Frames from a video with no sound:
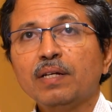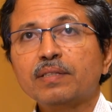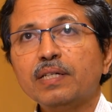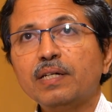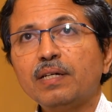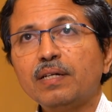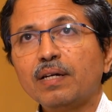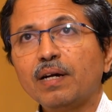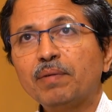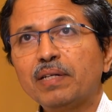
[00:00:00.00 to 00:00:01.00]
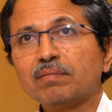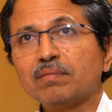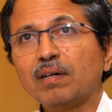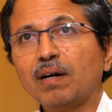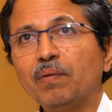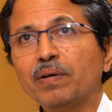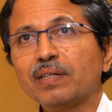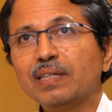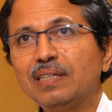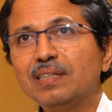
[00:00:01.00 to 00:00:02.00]
See, I mean, our
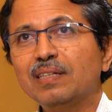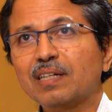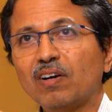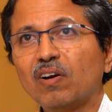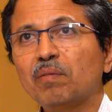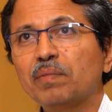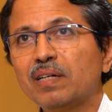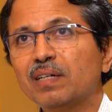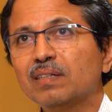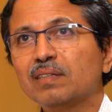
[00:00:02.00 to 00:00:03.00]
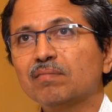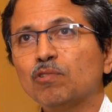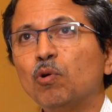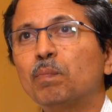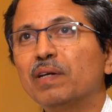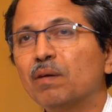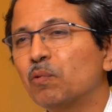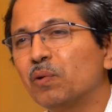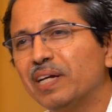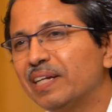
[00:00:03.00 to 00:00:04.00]
Indian economy opened up
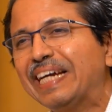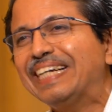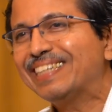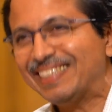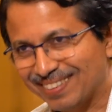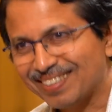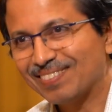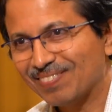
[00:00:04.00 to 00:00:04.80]
only in 80s,